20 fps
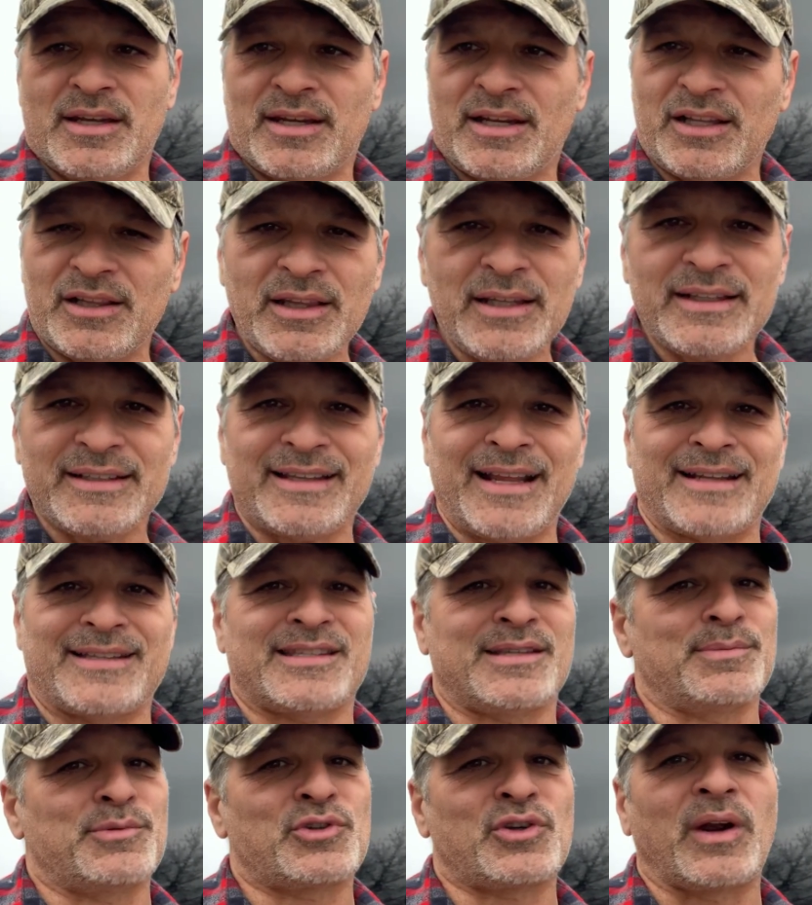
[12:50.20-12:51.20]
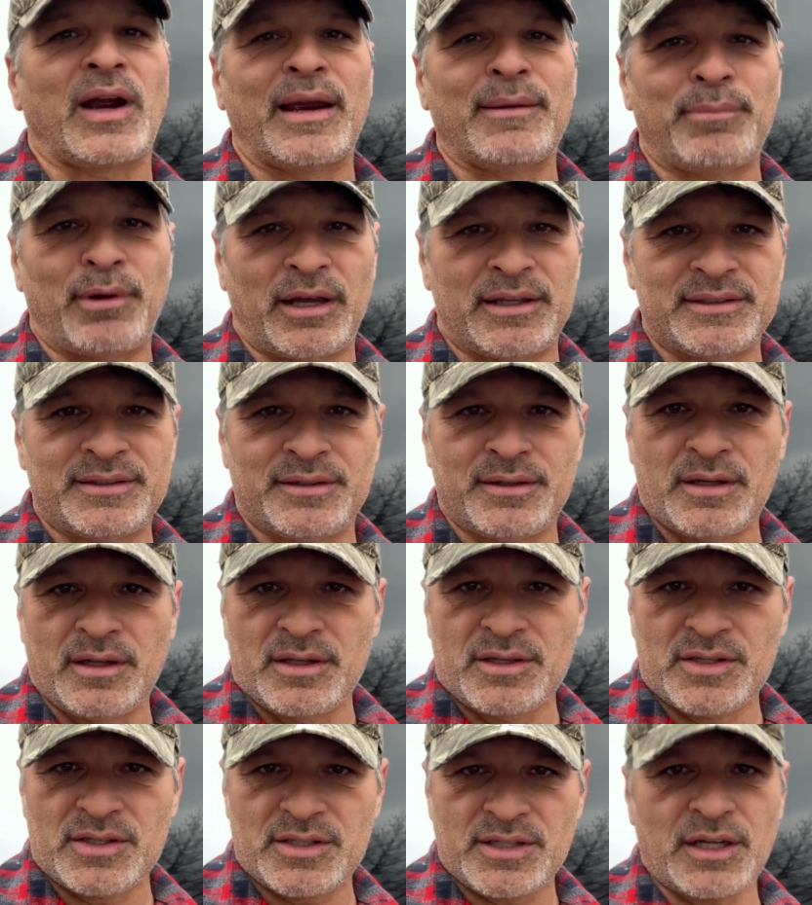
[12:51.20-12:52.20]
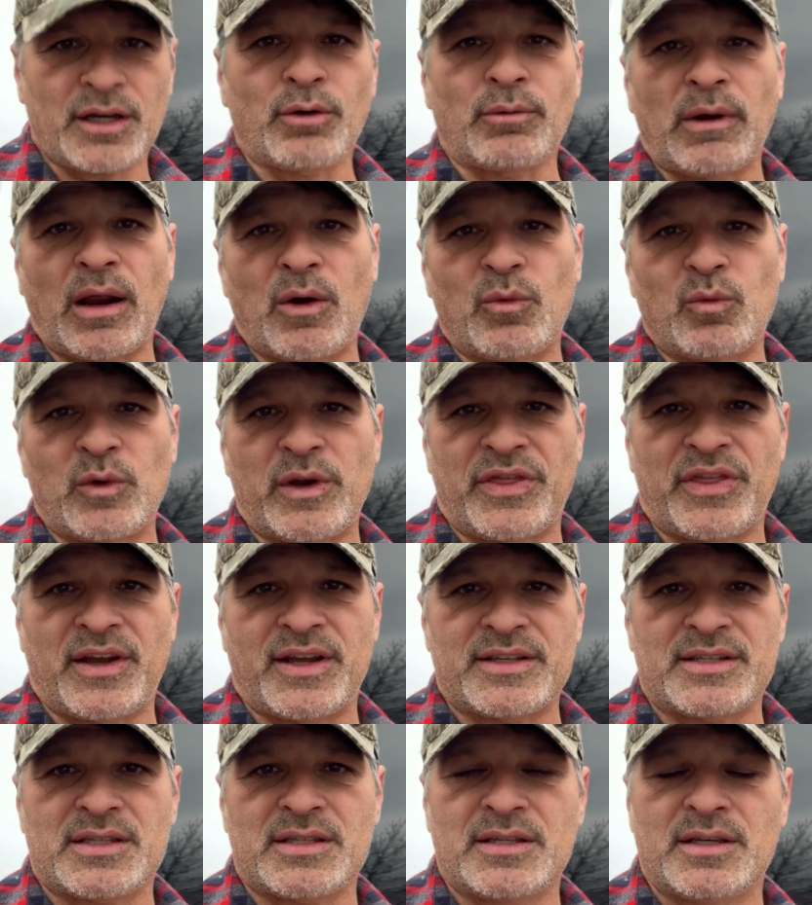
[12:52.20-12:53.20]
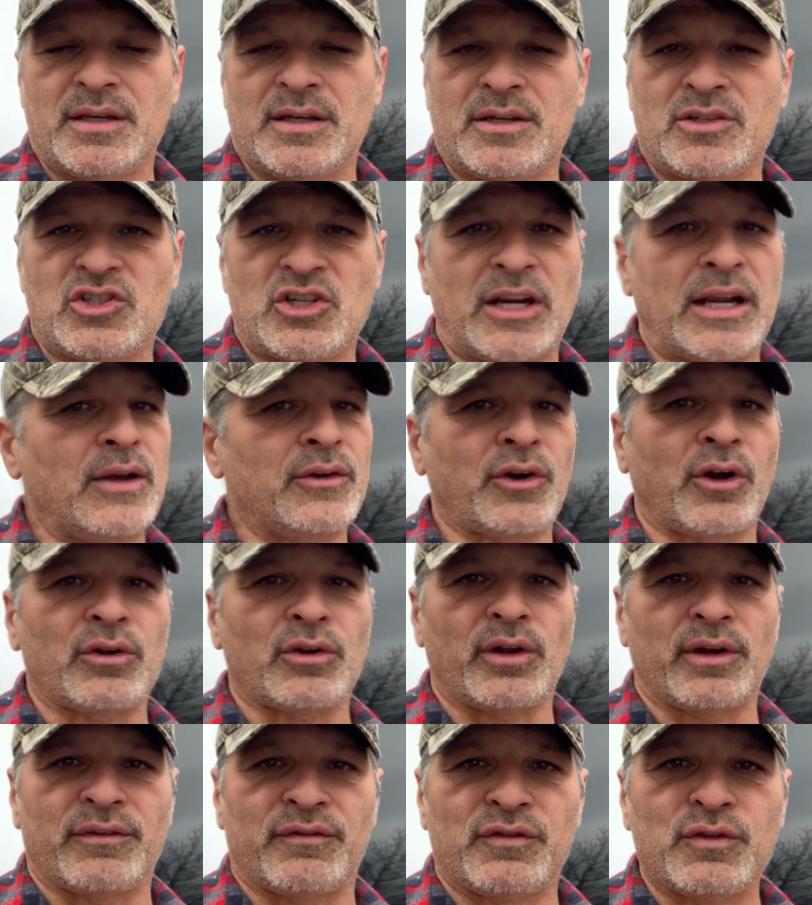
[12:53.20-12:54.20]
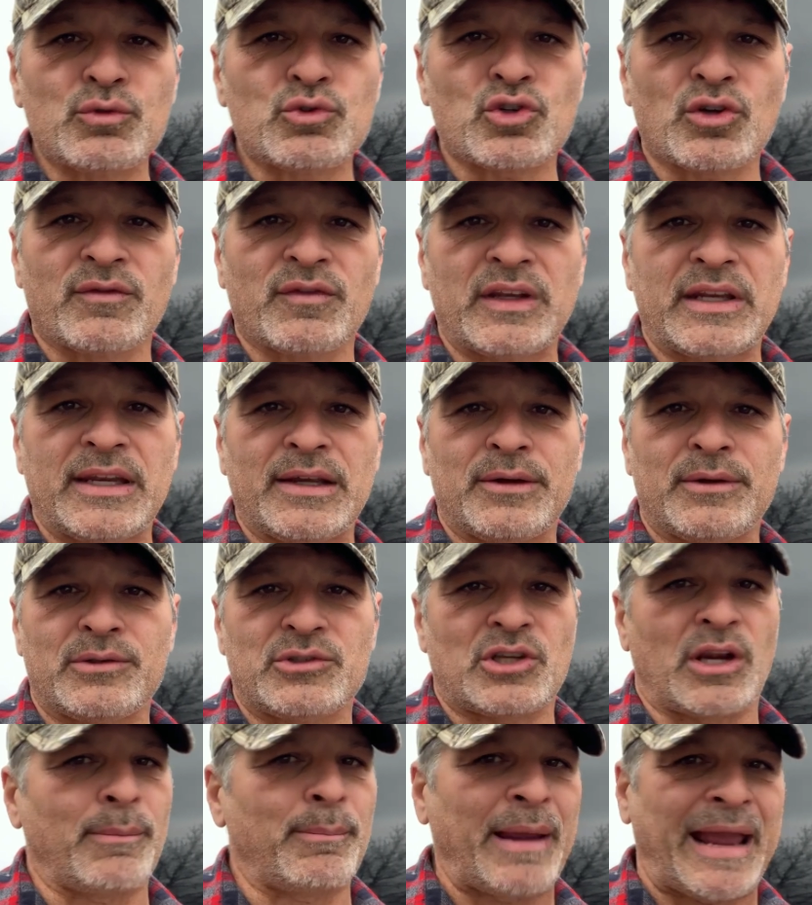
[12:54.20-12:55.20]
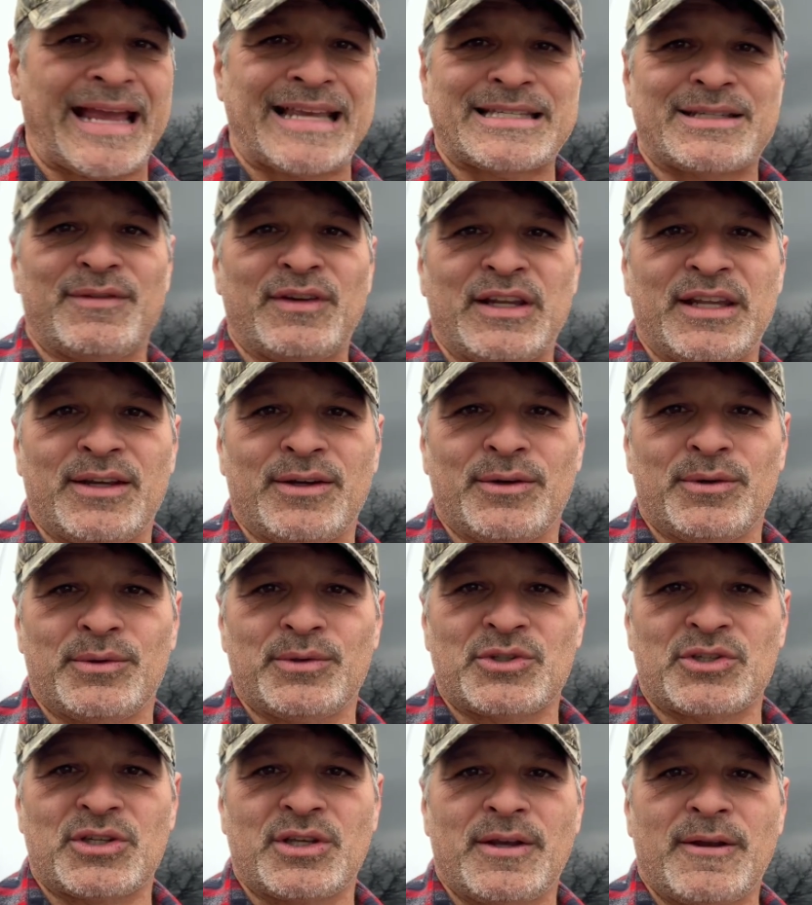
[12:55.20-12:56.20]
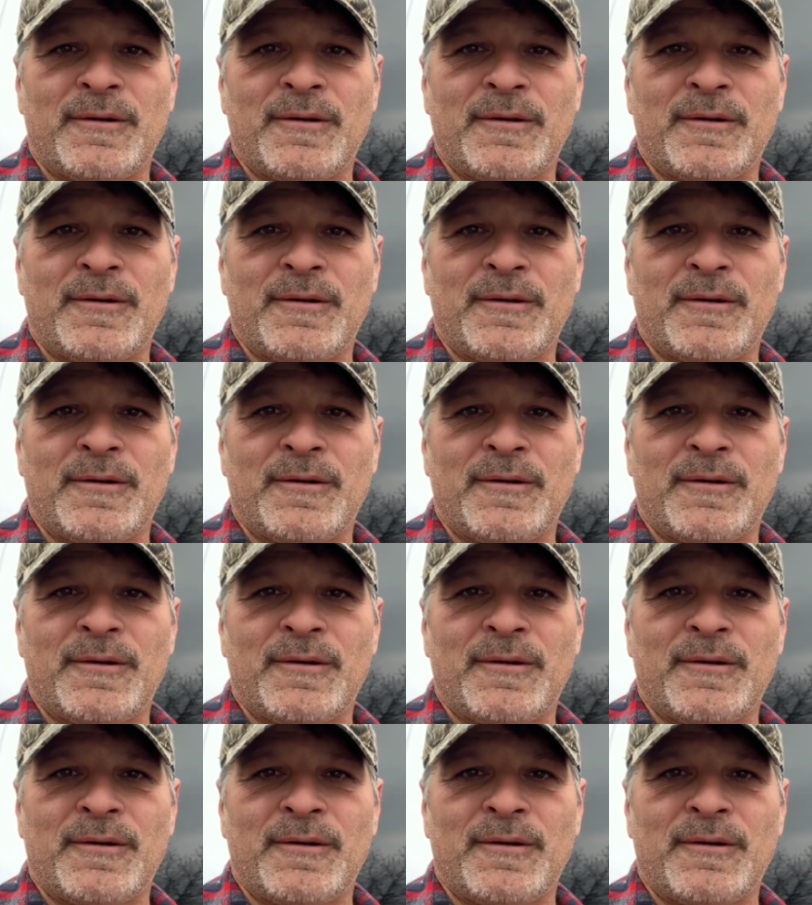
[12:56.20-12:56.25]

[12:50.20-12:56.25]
click that subscribe button, stick around with us, check out all our future videos, our past videos,